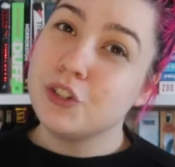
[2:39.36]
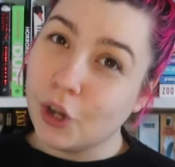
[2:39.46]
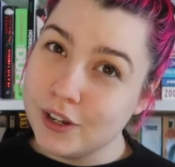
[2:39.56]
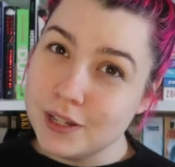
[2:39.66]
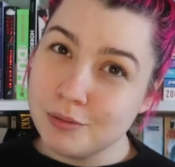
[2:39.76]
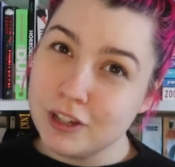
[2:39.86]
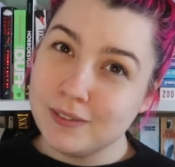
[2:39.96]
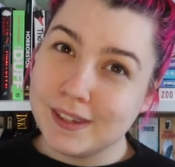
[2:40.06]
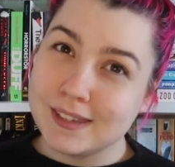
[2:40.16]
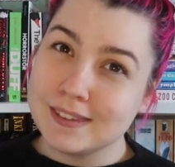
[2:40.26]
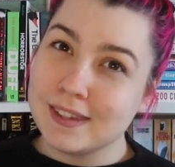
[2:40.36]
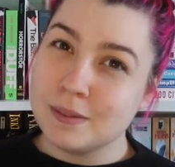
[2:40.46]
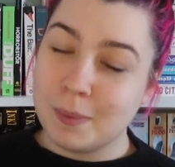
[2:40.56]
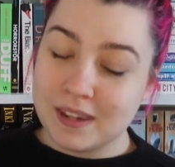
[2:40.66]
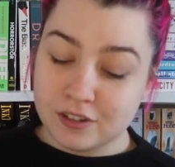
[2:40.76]
Tiny Pretty Things is
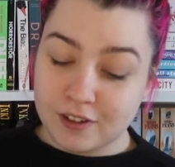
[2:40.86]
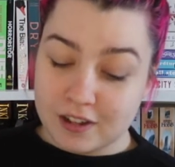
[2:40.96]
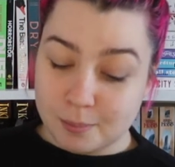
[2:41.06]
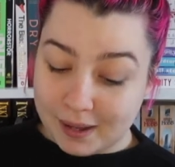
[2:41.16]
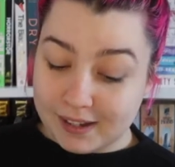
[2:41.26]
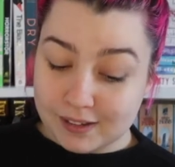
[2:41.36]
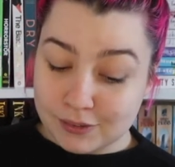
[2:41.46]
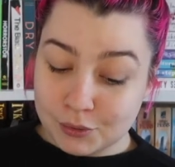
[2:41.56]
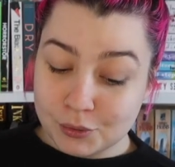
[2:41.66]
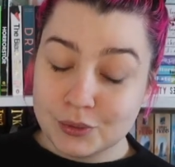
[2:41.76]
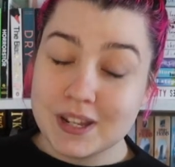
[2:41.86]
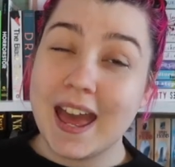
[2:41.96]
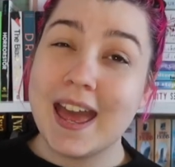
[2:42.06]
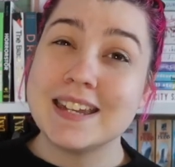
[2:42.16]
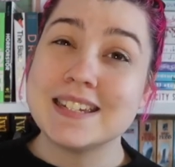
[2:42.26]
based around a ballet school
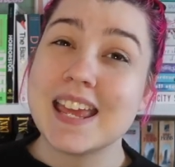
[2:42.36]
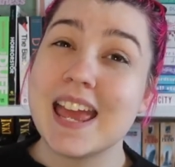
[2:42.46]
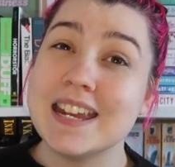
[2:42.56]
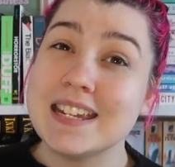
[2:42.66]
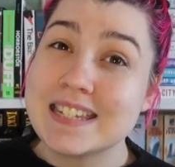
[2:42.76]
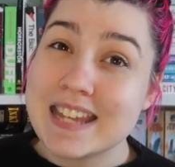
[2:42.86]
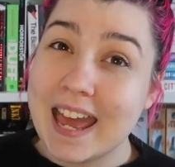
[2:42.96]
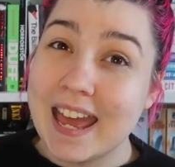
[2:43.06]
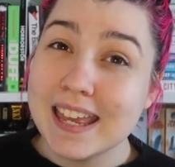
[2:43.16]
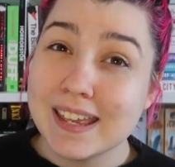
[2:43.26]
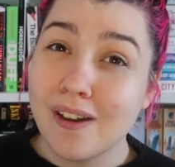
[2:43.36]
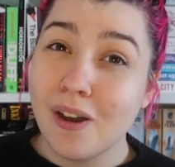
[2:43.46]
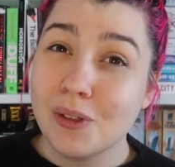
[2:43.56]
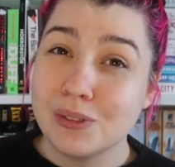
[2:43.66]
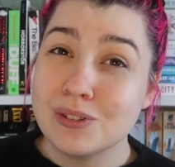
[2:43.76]
and an attack on